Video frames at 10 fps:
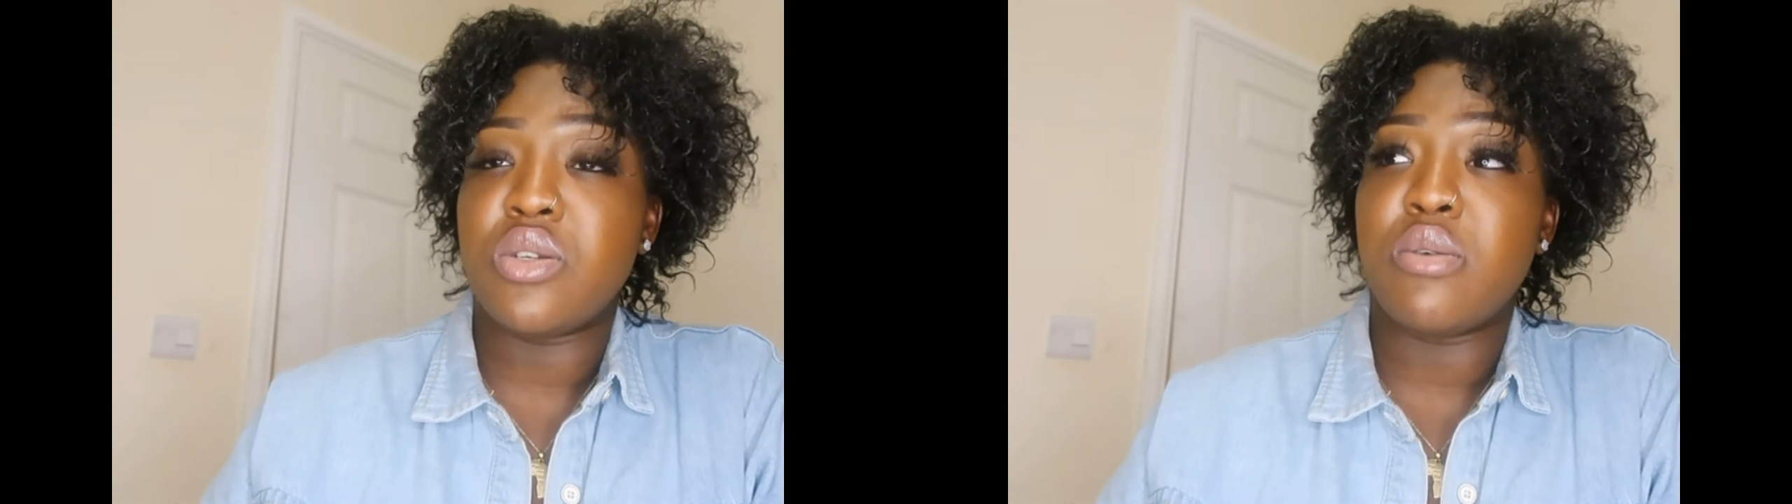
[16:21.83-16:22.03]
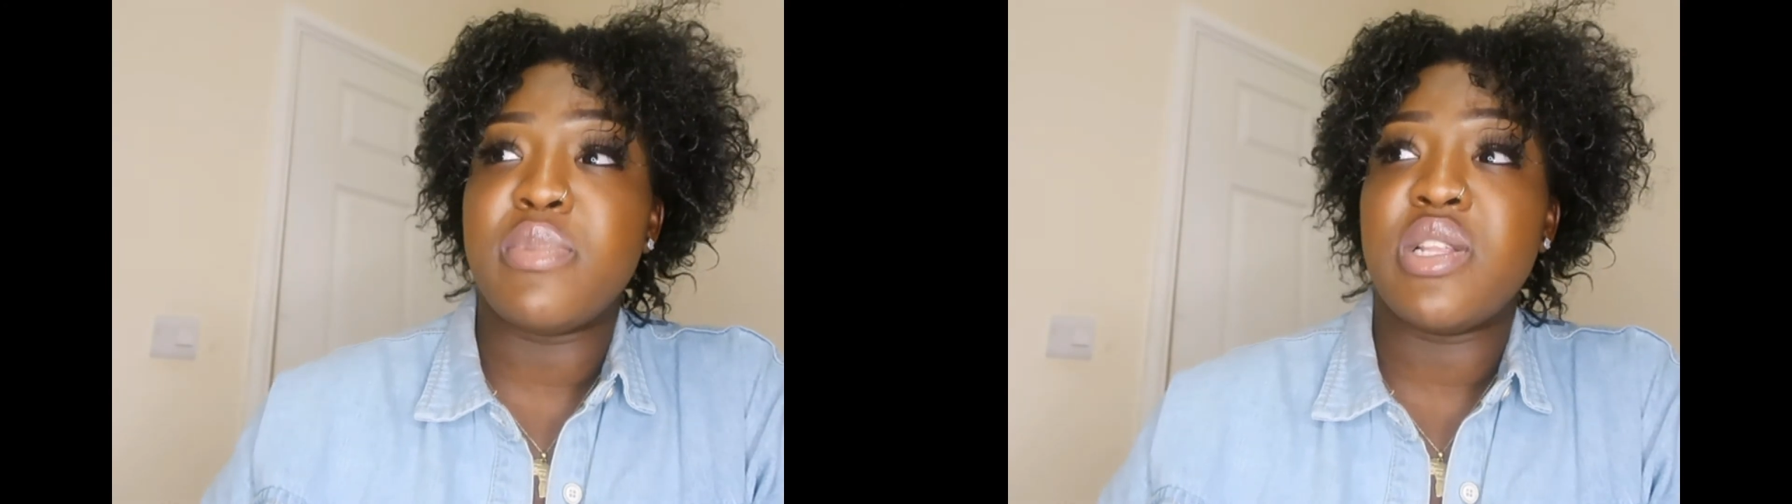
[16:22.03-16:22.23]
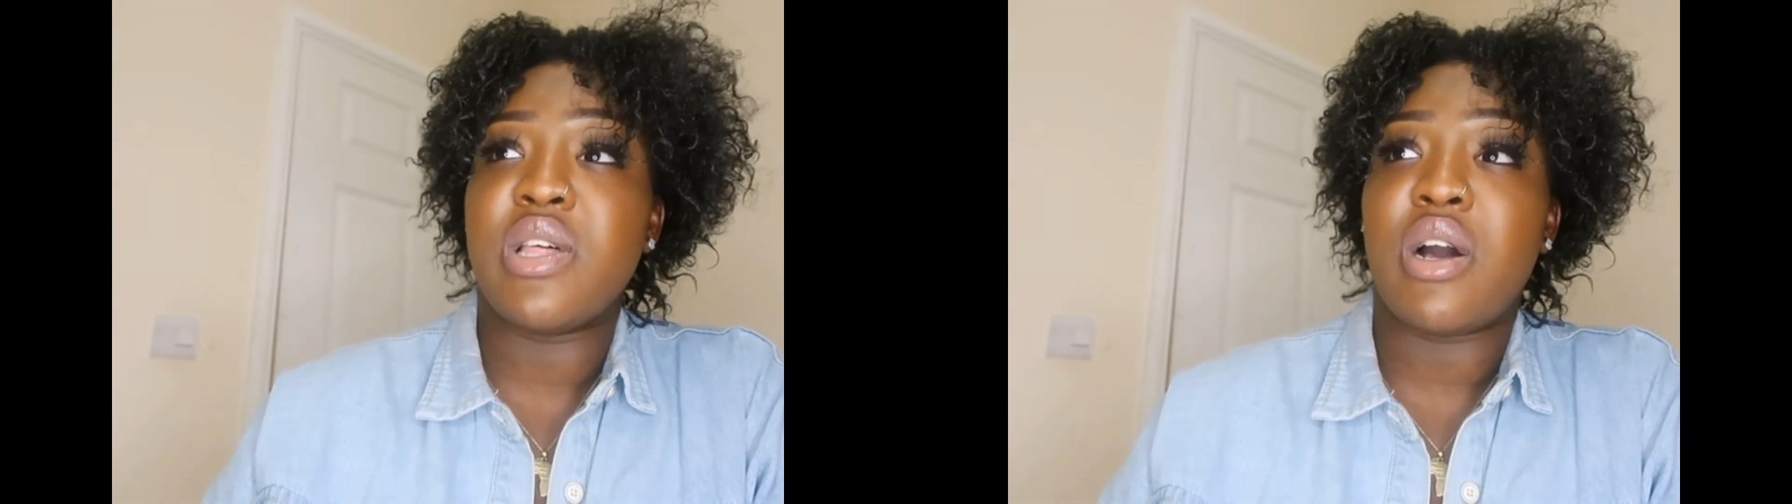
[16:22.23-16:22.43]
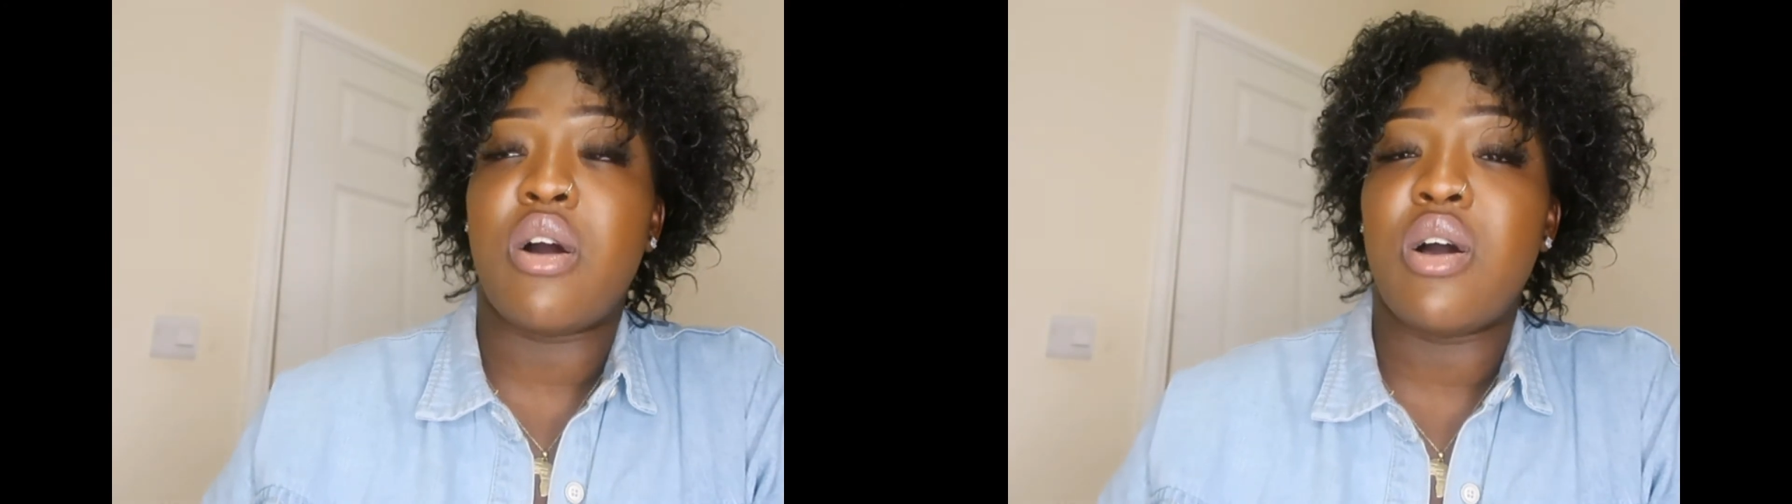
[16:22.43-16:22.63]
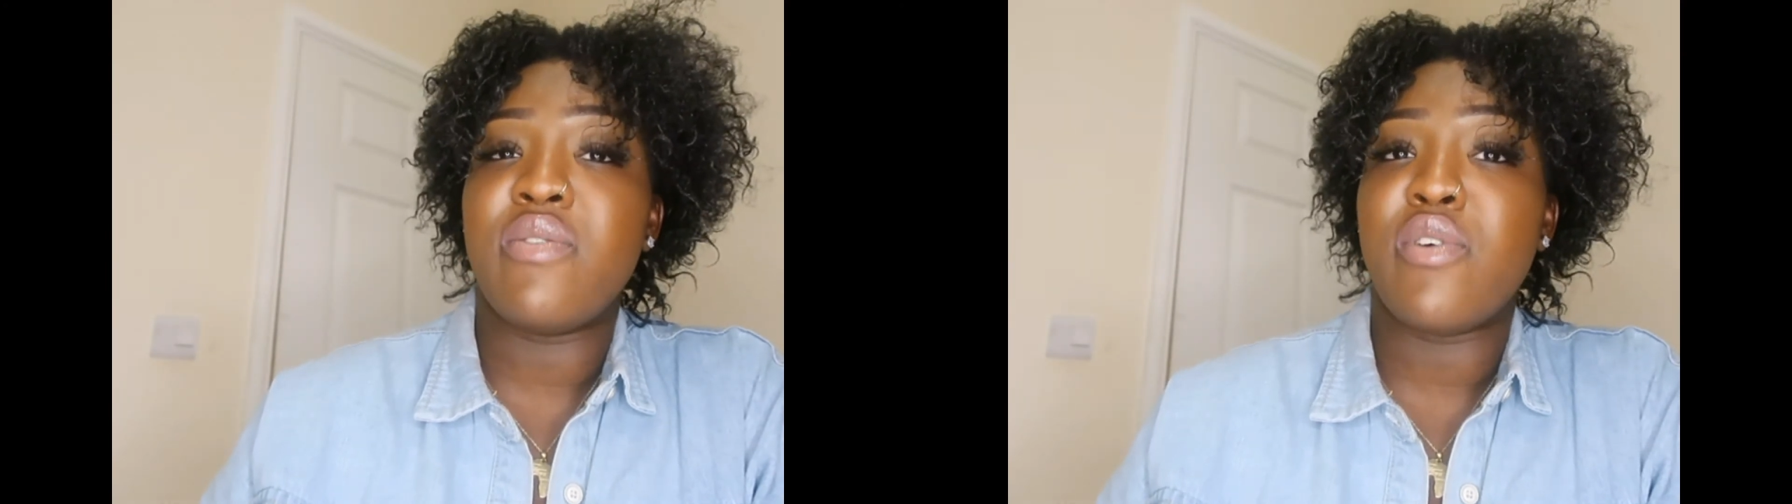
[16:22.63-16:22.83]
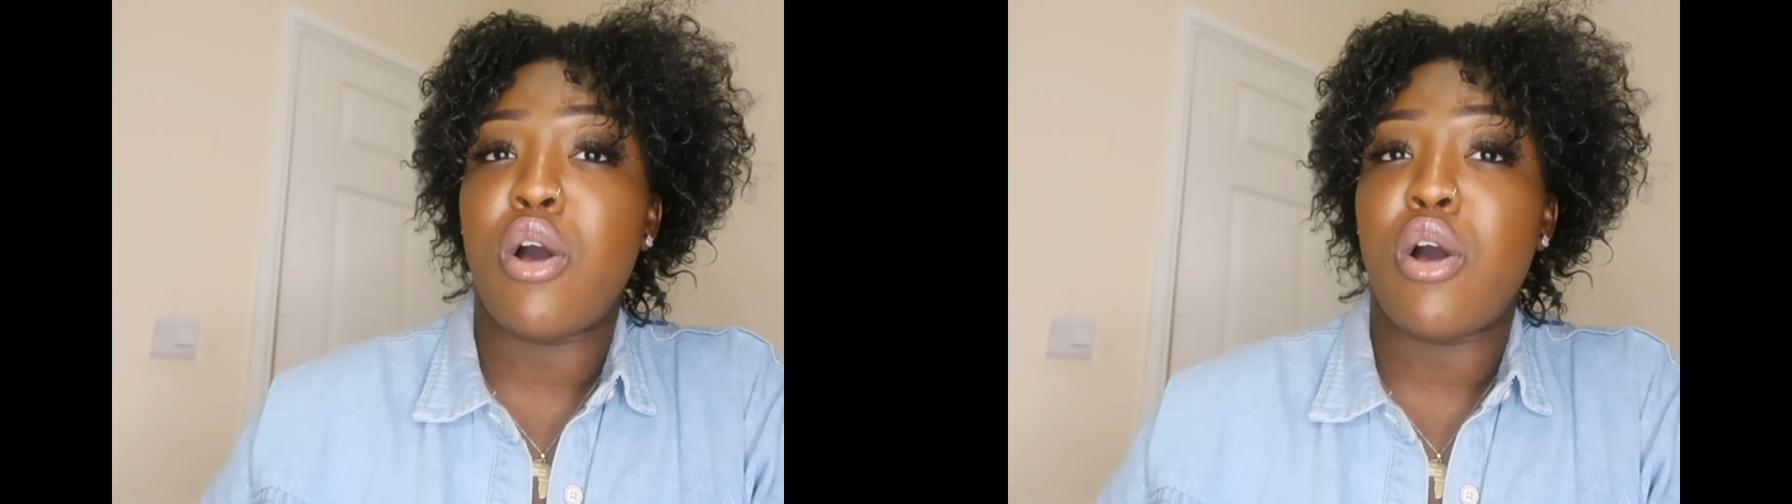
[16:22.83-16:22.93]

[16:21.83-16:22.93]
Somebody that can't even